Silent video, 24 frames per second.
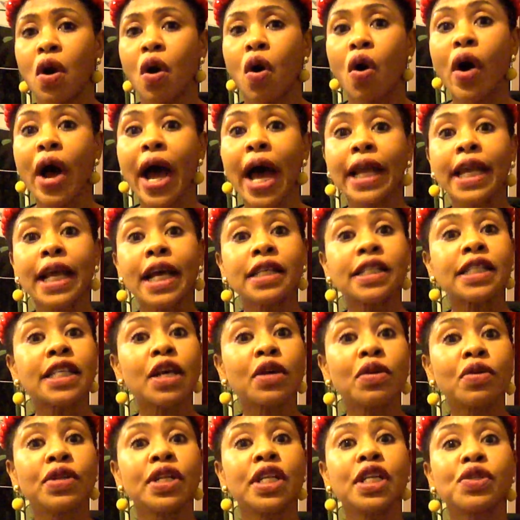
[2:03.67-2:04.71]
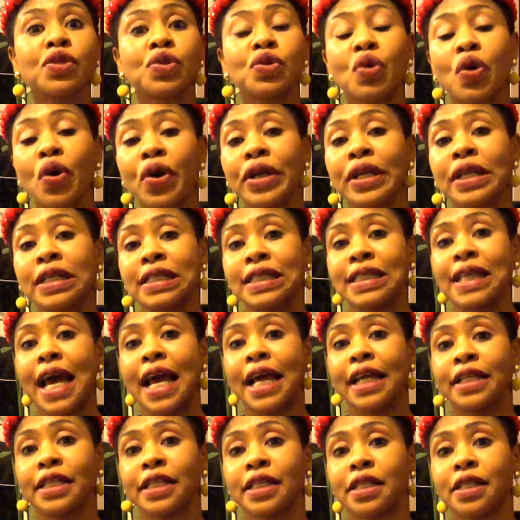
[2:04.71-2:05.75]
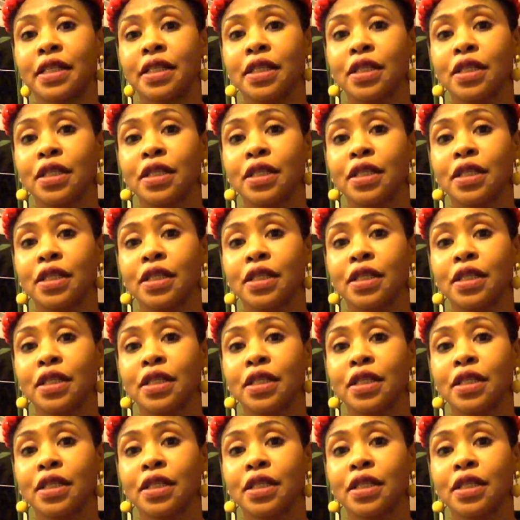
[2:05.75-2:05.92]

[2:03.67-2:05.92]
Ohaneze, you need to understand,